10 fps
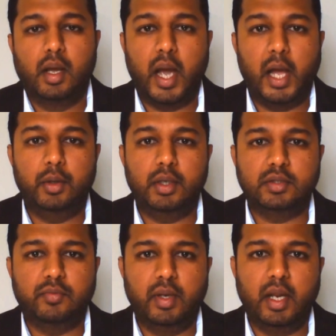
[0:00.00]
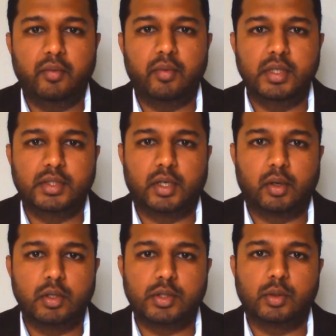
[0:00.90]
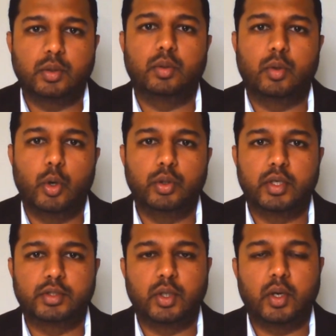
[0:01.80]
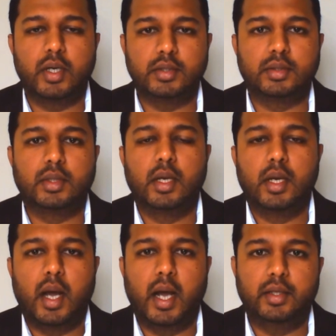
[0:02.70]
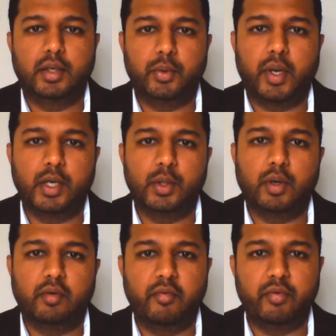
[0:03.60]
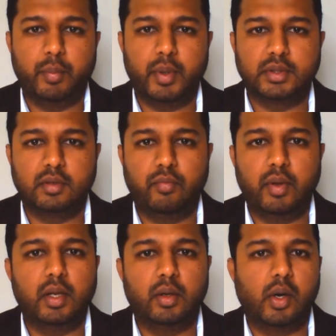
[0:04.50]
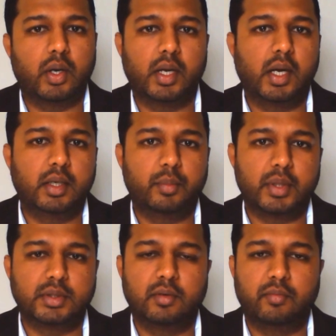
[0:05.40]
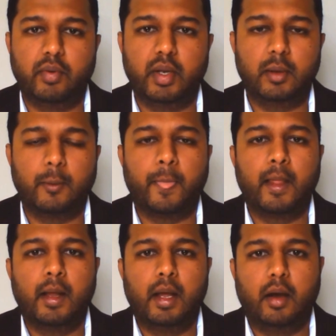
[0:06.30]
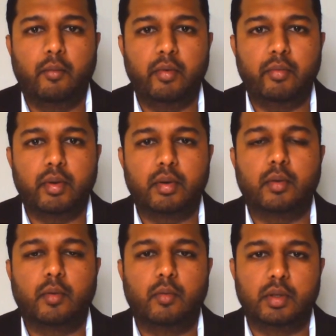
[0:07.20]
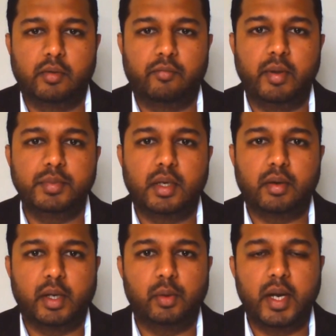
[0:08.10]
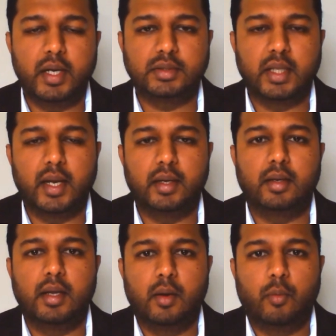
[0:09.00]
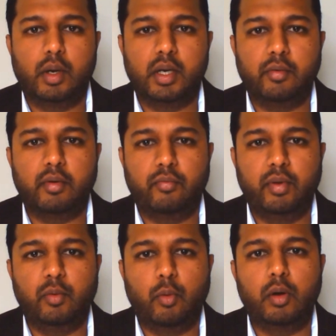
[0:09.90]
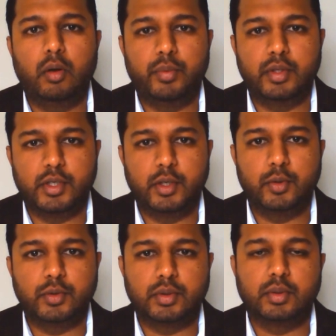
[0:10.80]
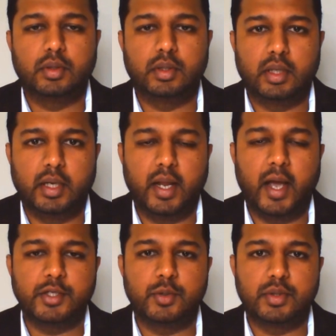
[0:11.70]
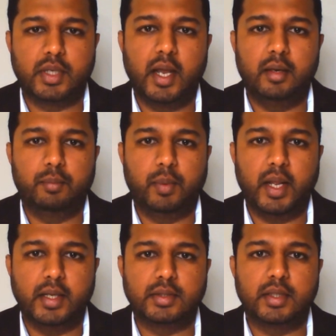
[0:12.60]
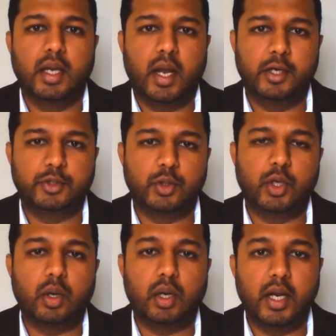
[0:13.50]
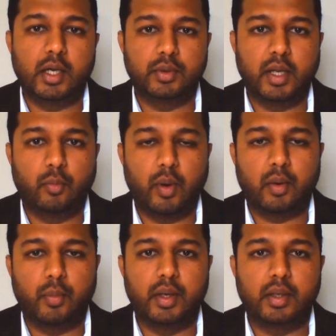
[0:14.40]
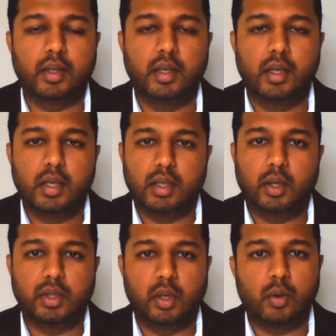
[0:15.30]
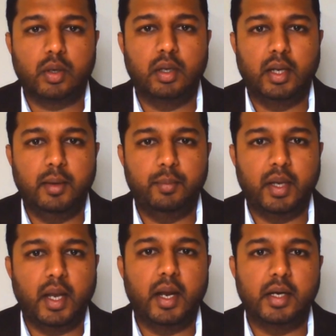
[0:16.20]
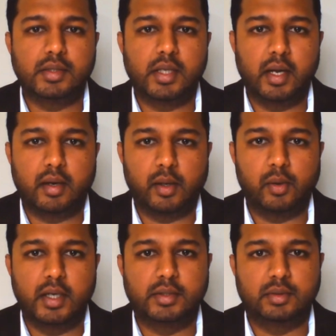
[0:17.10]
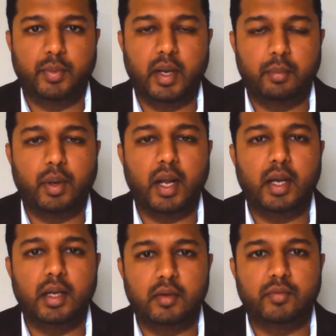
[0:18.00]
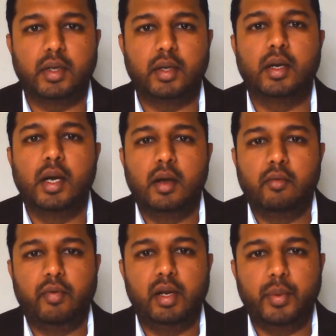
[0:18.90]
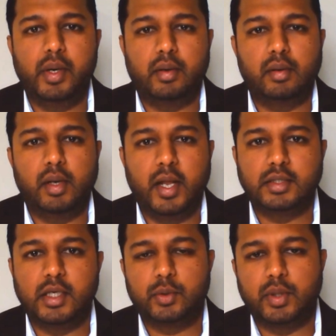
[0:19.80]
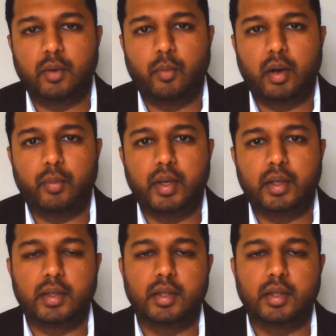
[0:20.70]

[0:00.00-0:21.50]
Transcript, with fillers: Annulus fill levels are also owner's choice. Either you can do a 50% fill or a 100% fill. However, the PHMSA regulates that whatever fill volume is used, it has to stay in place and should not leak to the environment. Now the local EPA and state regulations may apply if the fill material leaks into the environment.